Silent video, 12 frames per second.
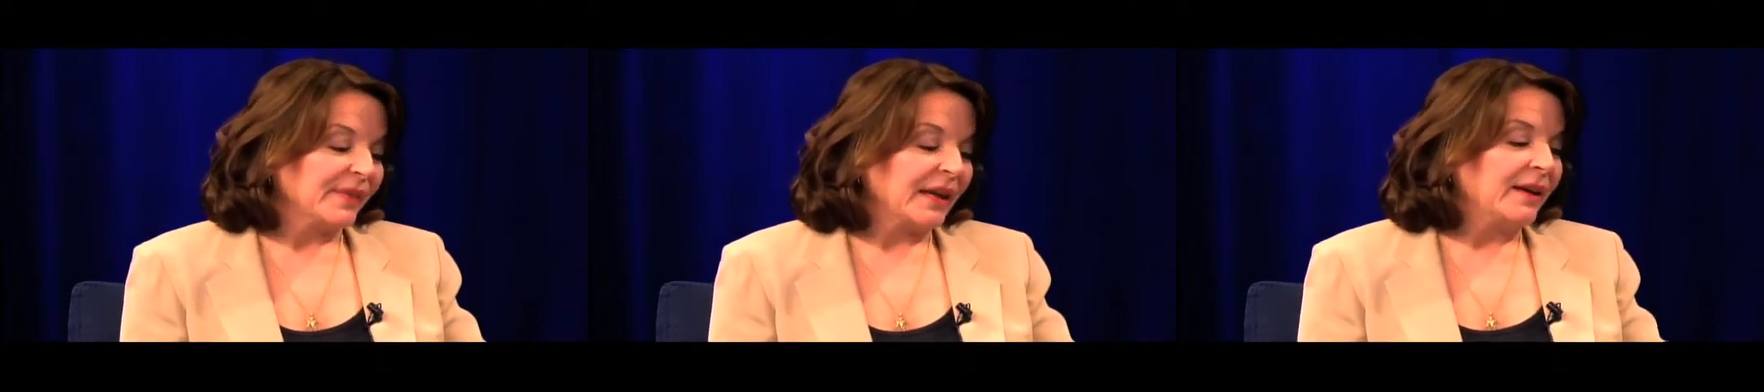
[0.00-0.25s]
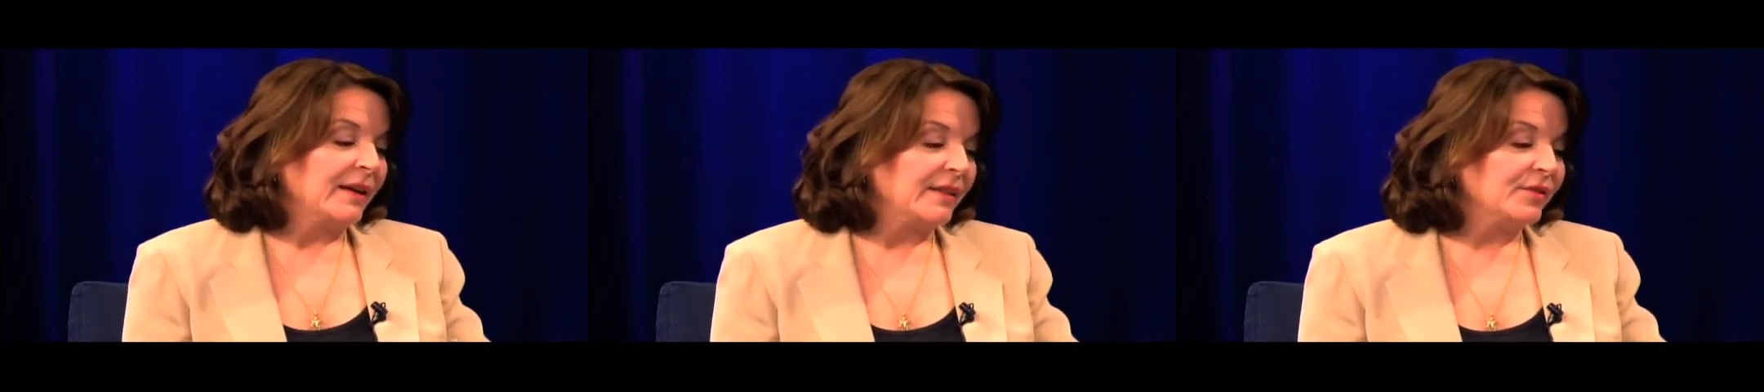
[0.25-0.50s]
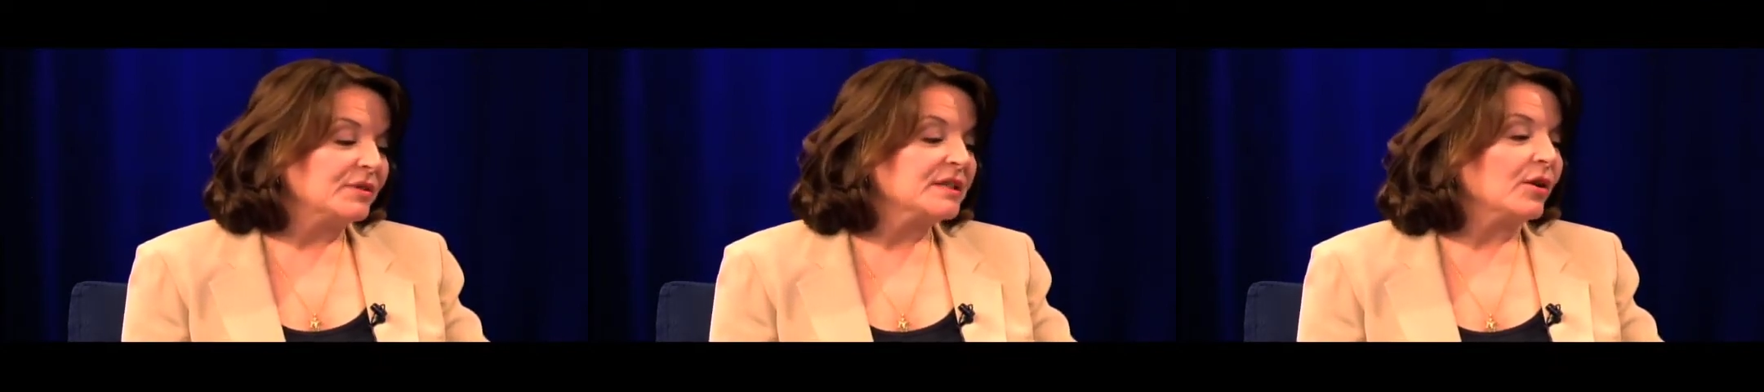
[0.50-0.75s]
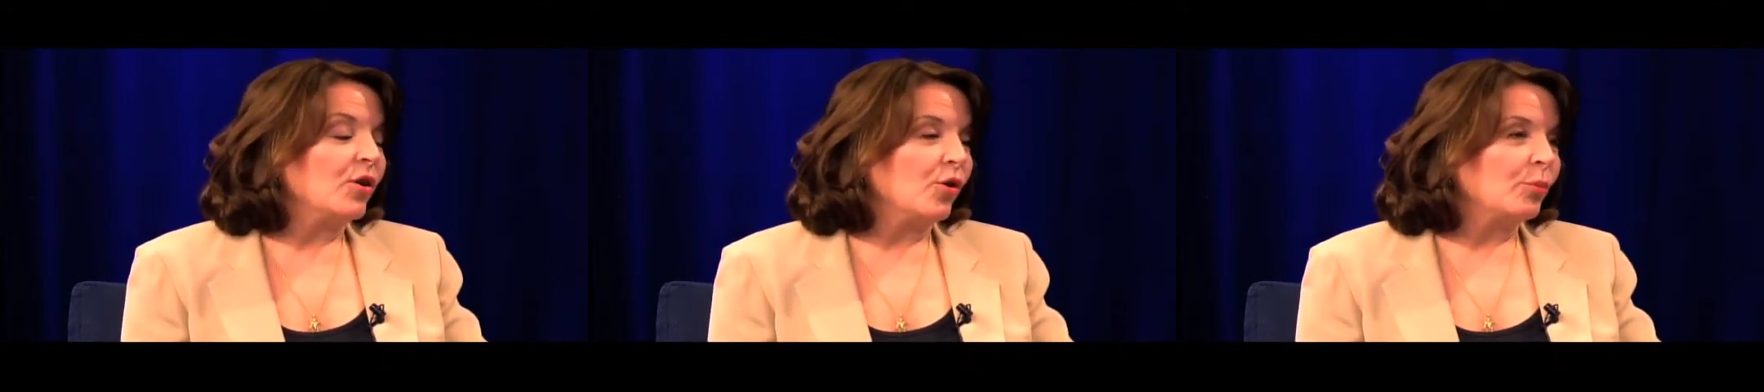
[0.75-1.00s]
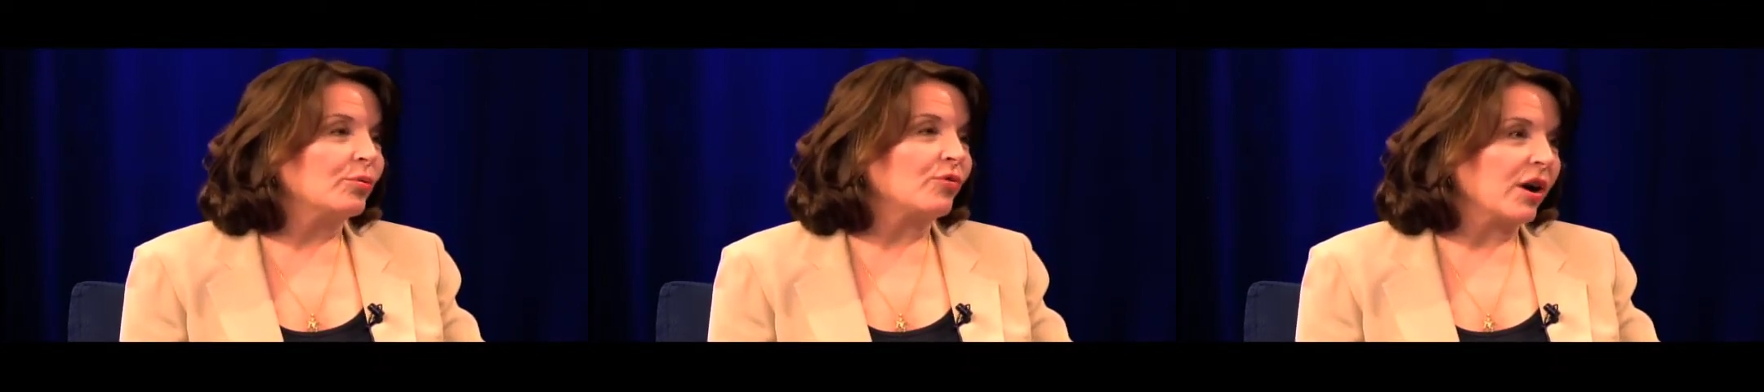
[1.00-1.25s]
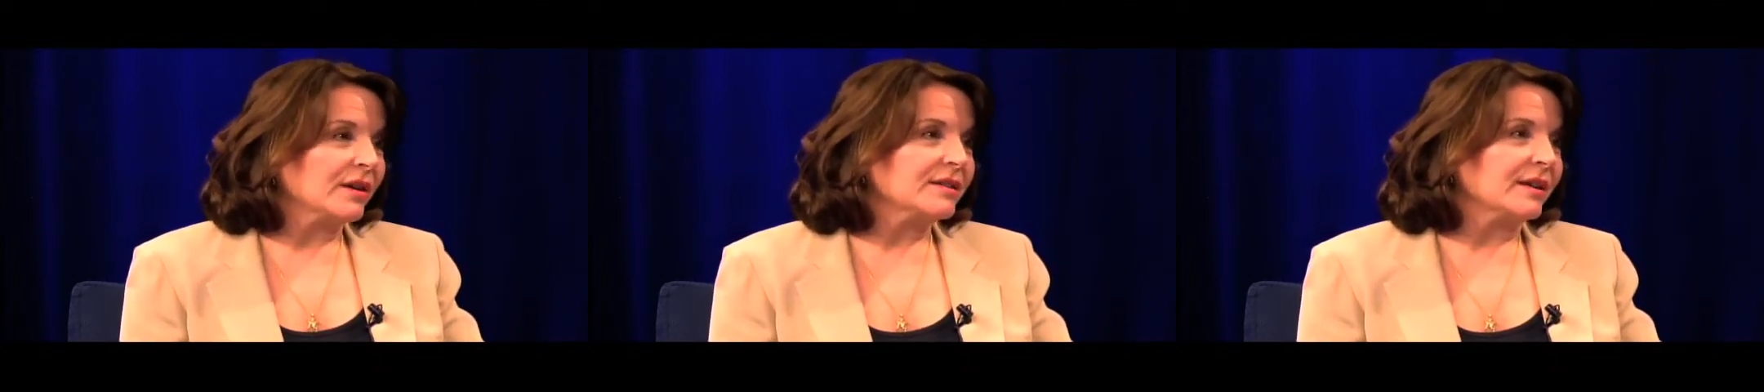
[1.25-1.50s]
there is a whole
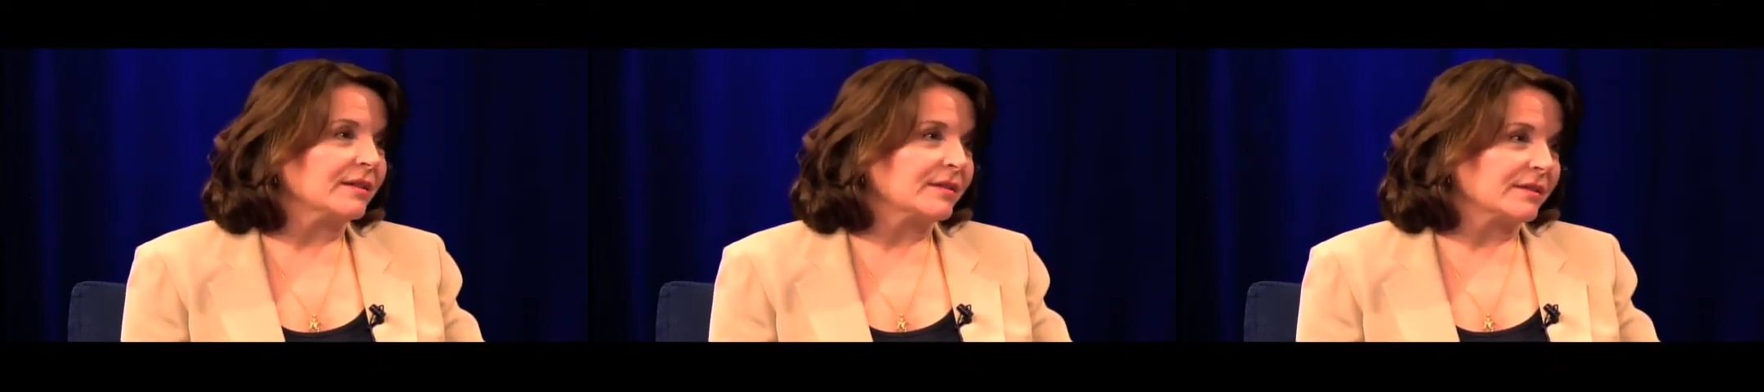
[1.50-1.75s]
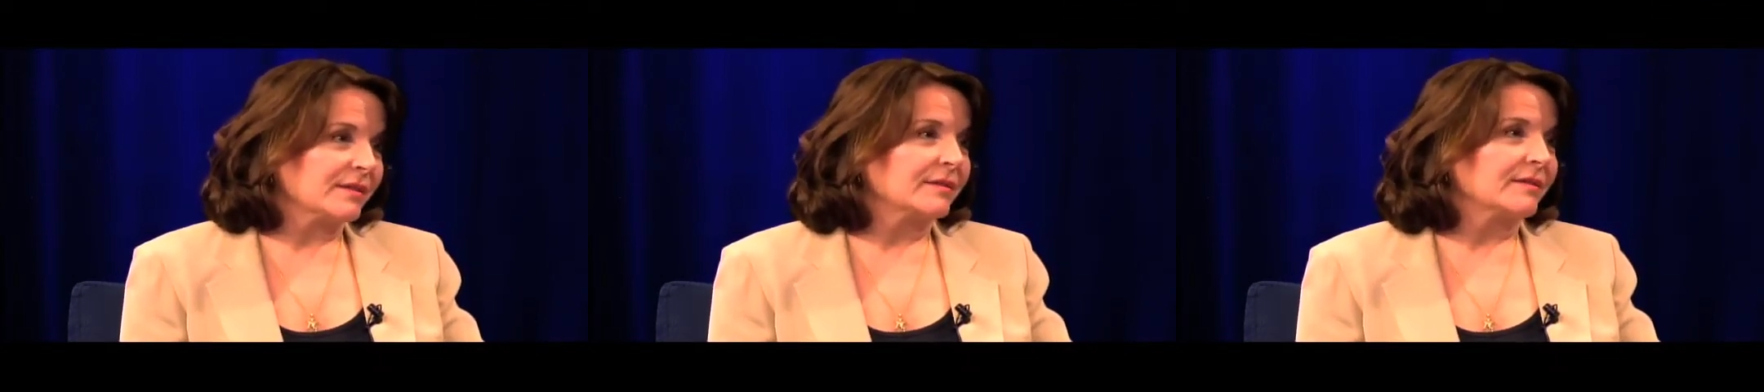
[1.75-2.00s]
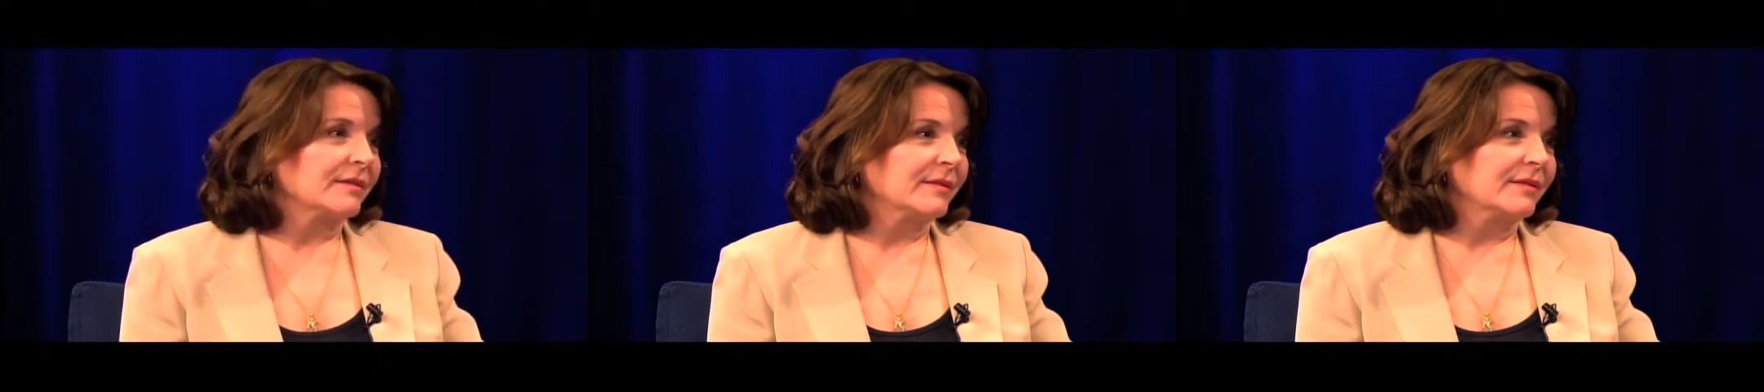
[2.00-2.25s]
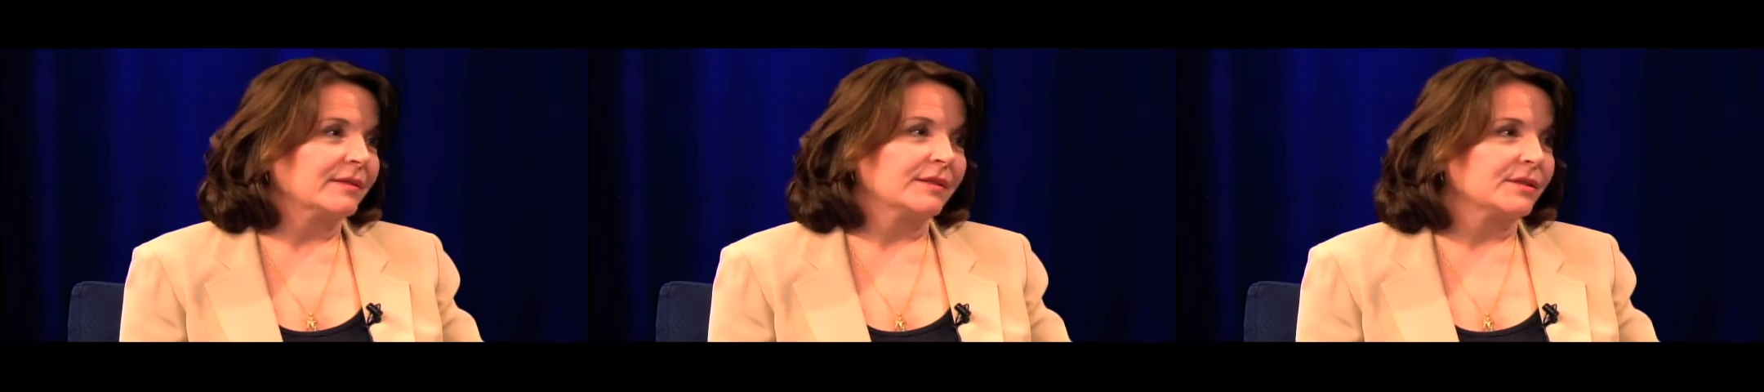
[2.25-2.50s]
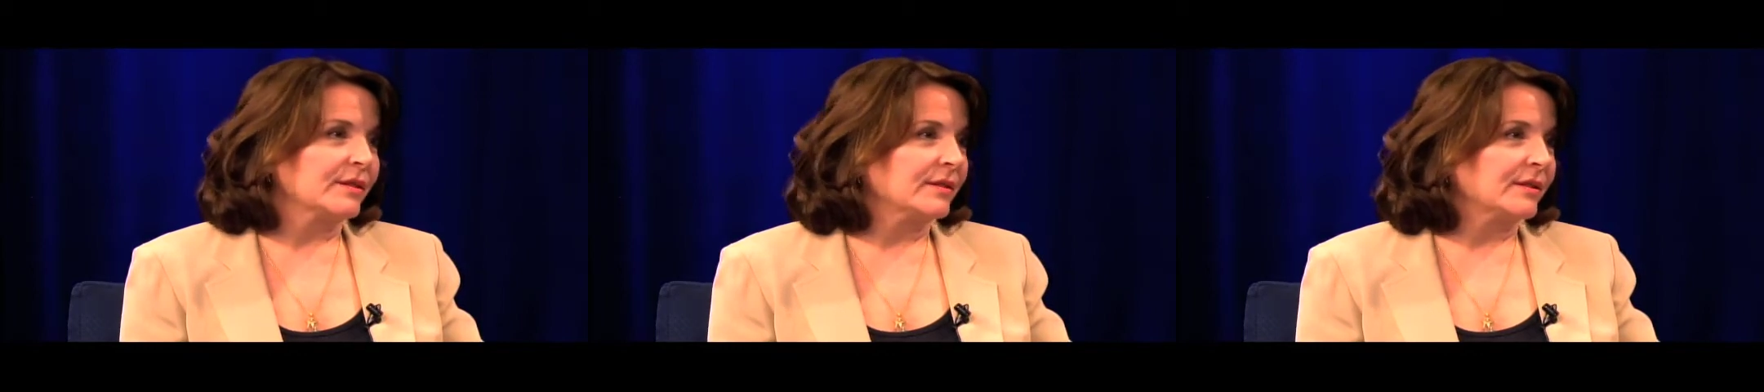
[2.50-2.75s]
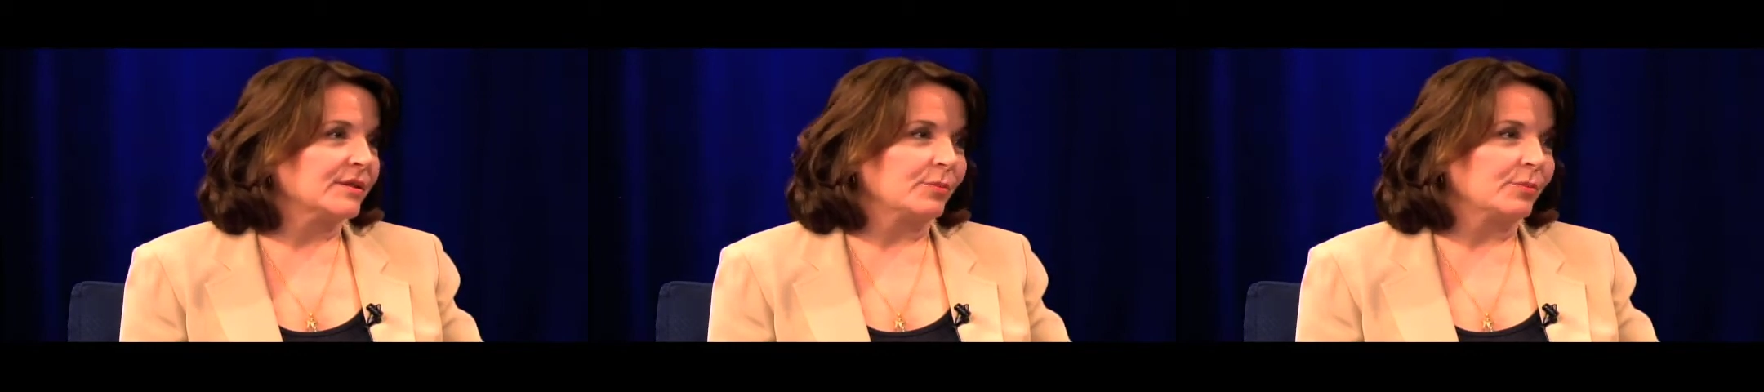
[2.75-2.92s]
process. There's a